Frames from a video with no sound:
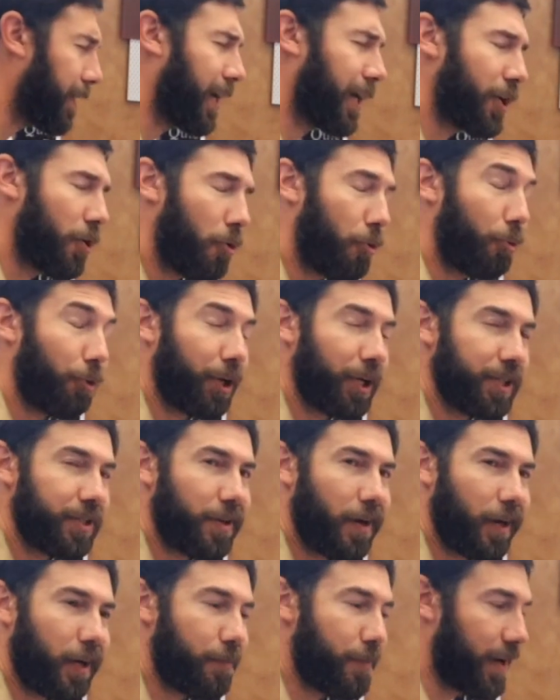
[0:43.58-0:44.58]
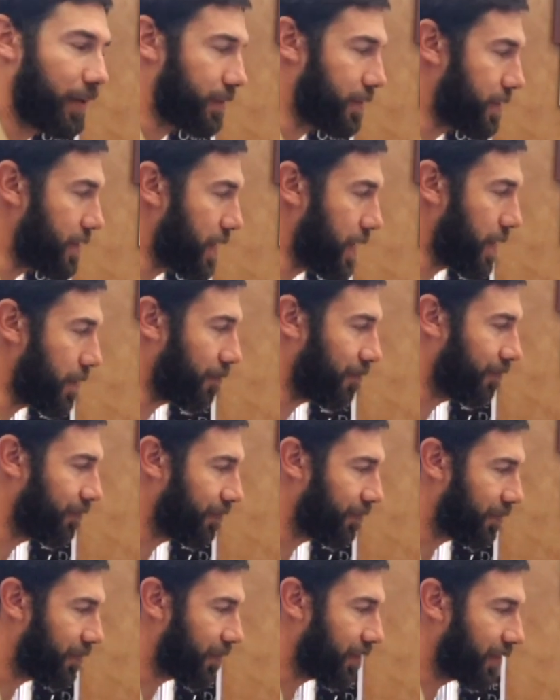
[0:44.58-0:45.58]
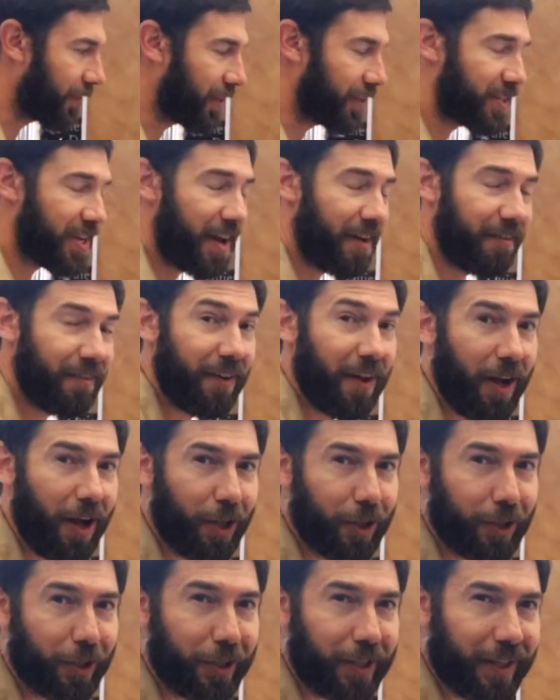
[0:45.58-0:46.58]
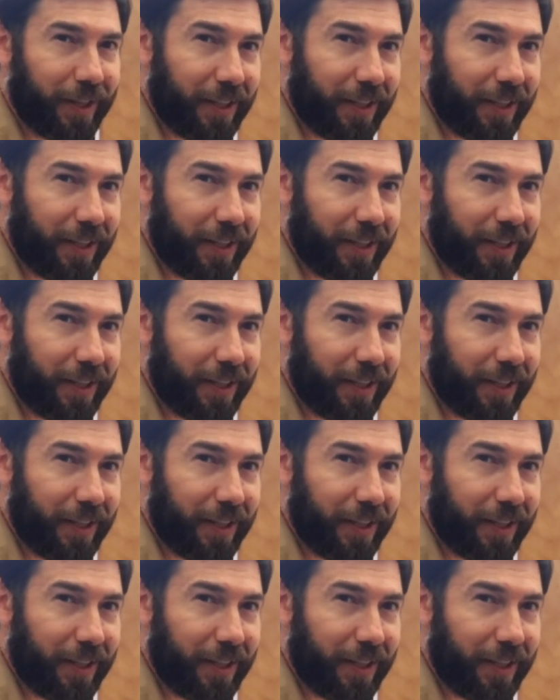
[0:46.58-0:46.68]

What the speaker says: I know what we're going to talk about today. Let's have a look at